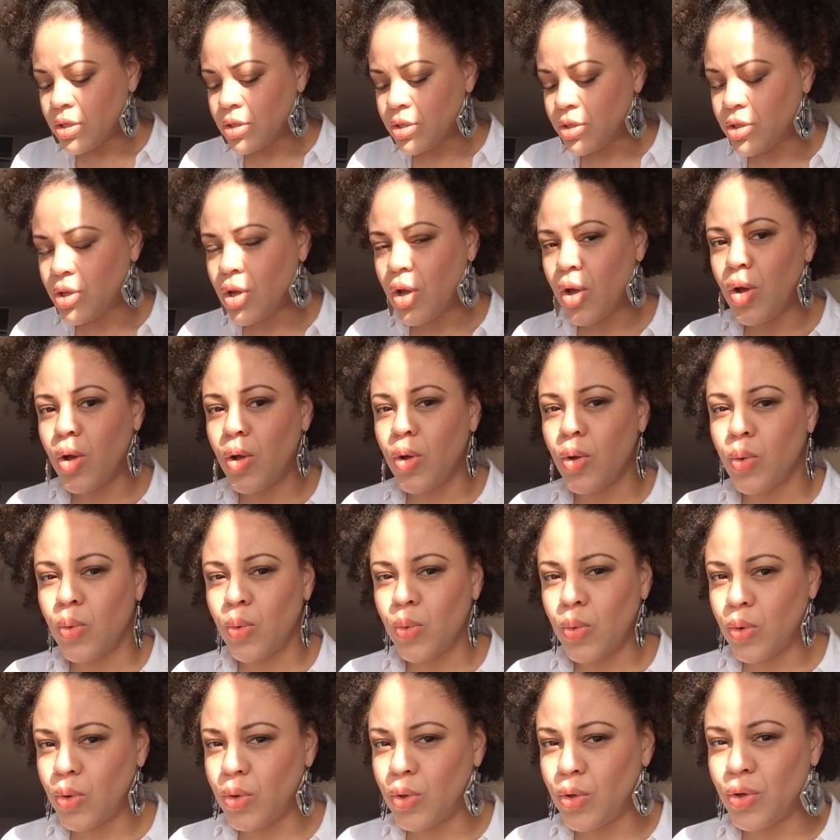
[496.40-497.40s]

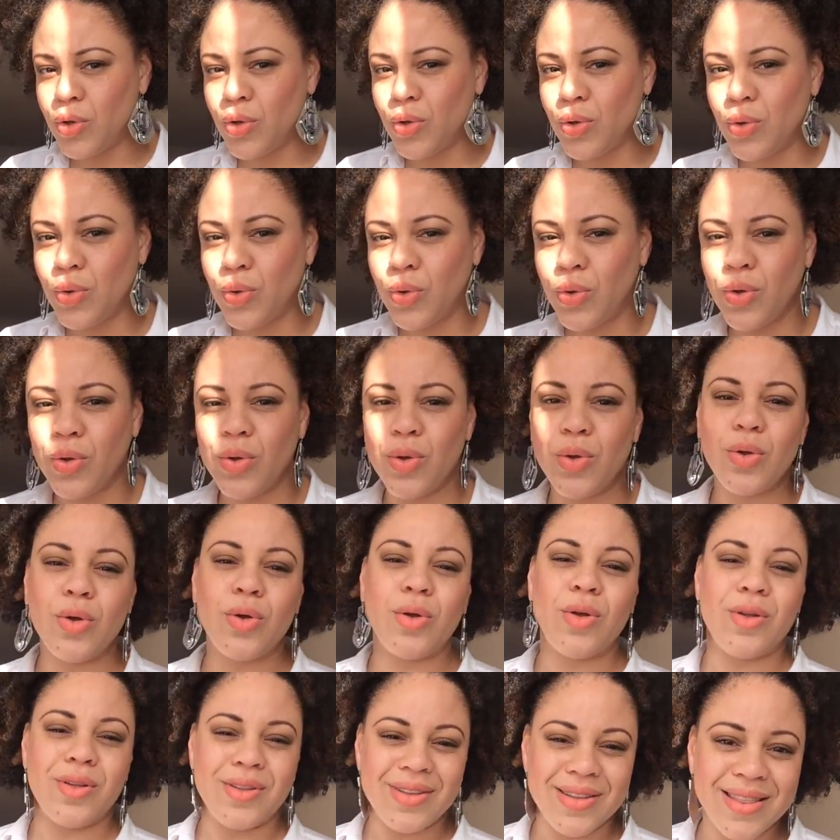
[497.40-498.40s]
So
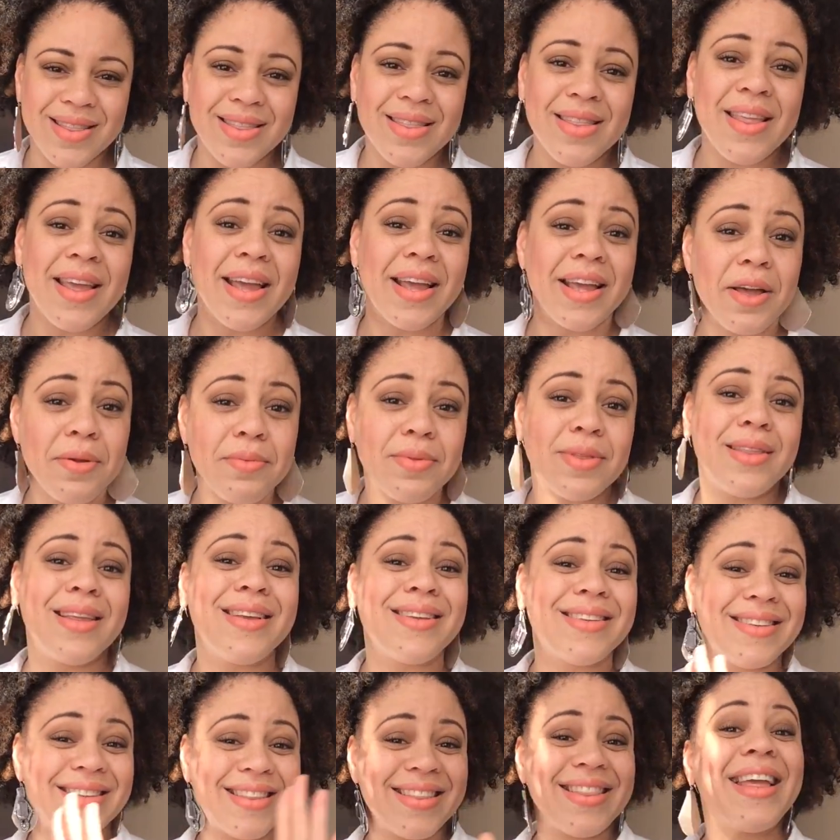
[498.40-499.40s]
think
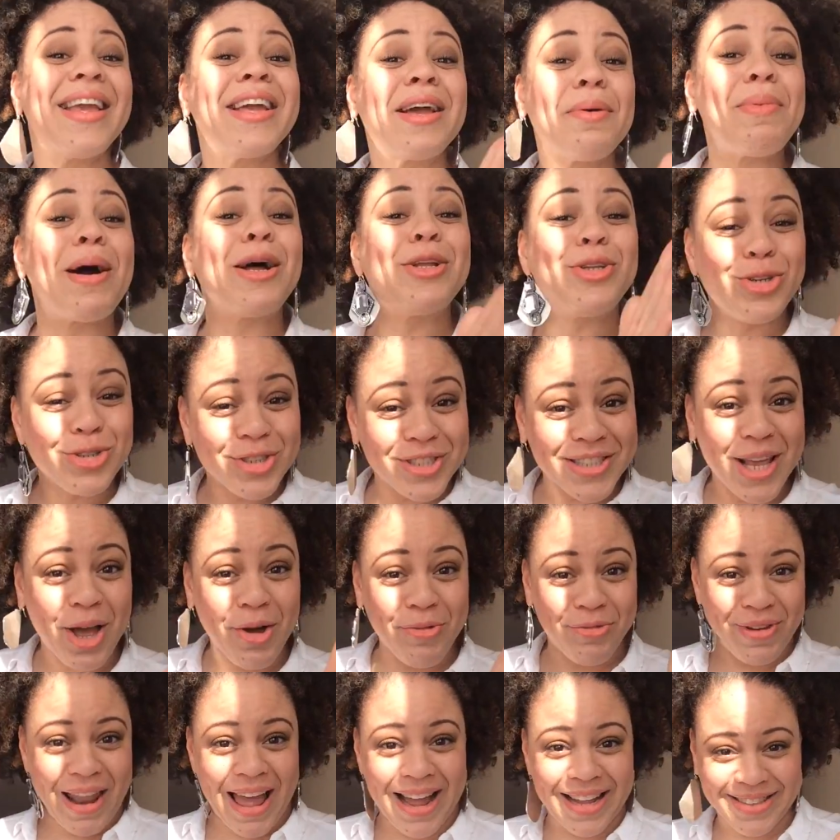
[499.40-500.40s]
about
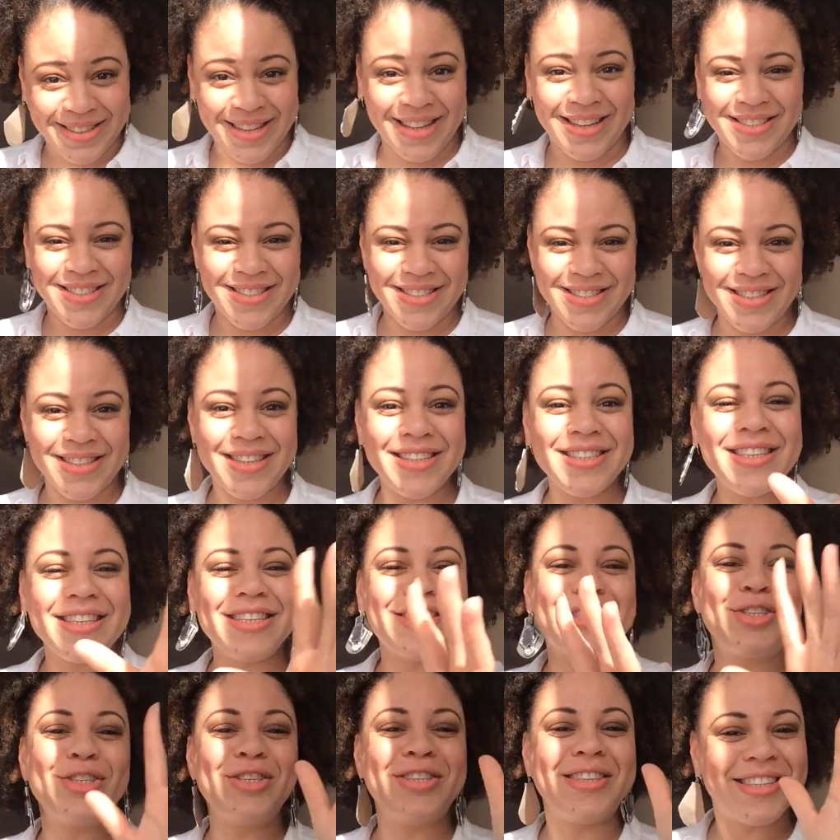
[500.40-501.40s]
yourself like this. This
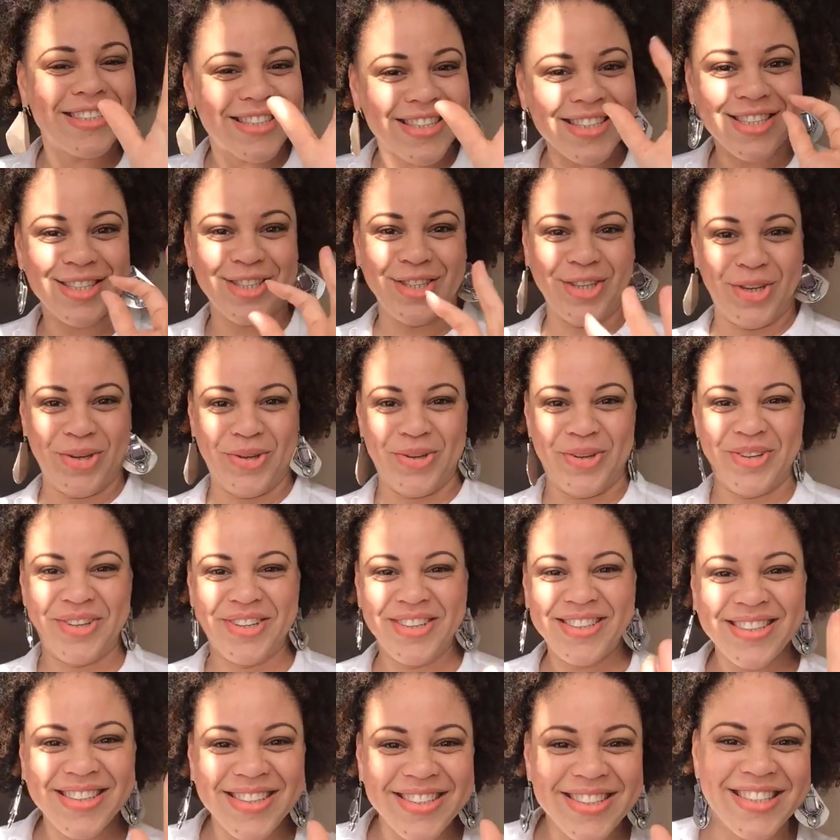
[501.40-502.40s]
is you.
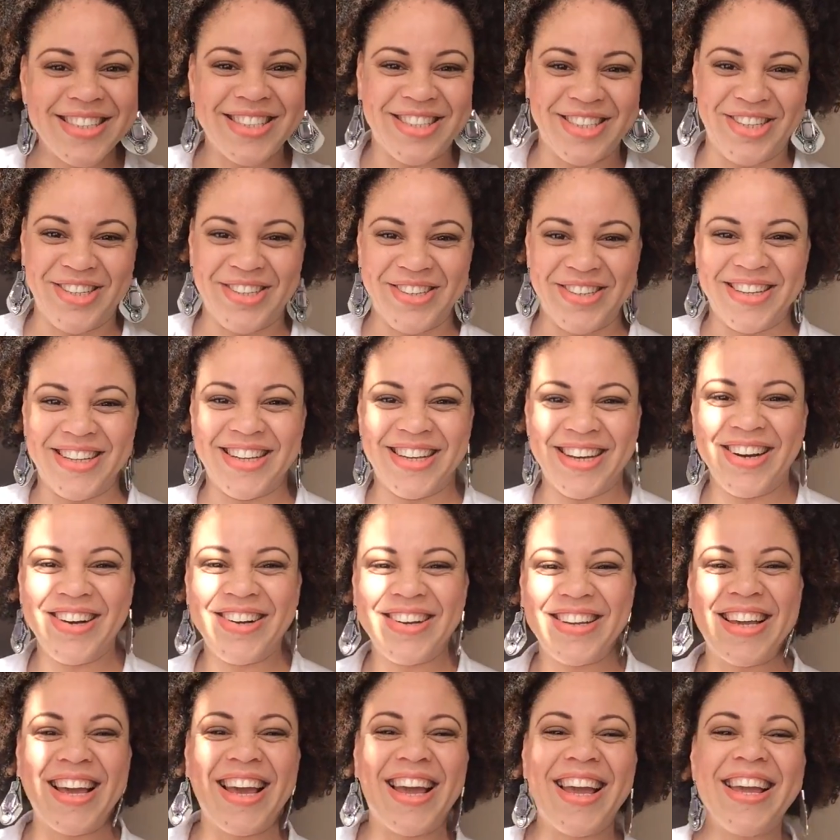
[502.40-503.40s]
This is you.
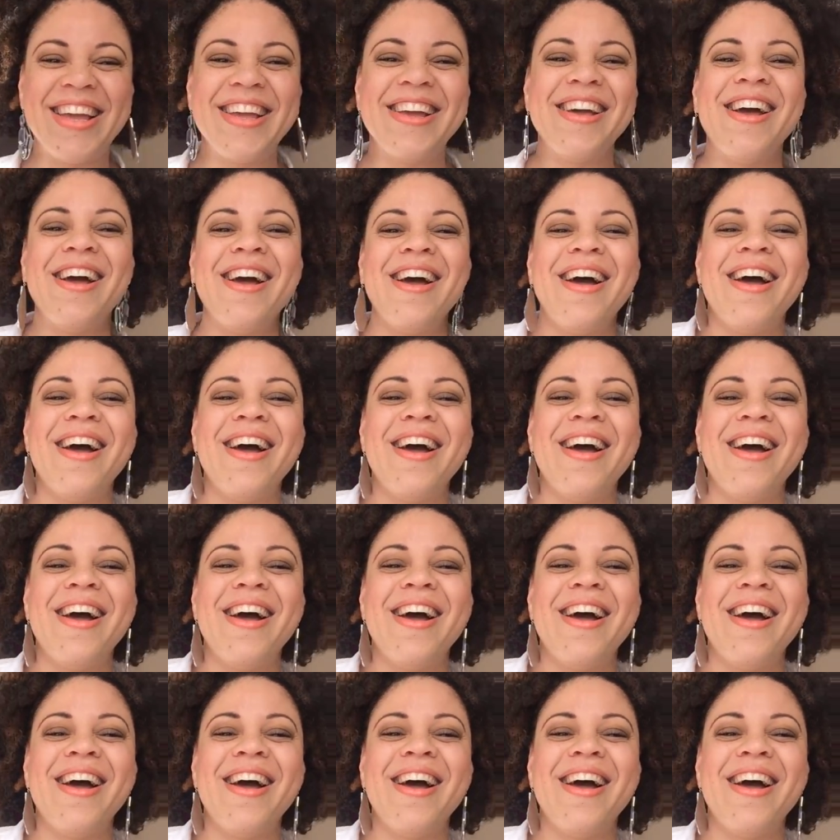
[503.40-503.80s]
Okay.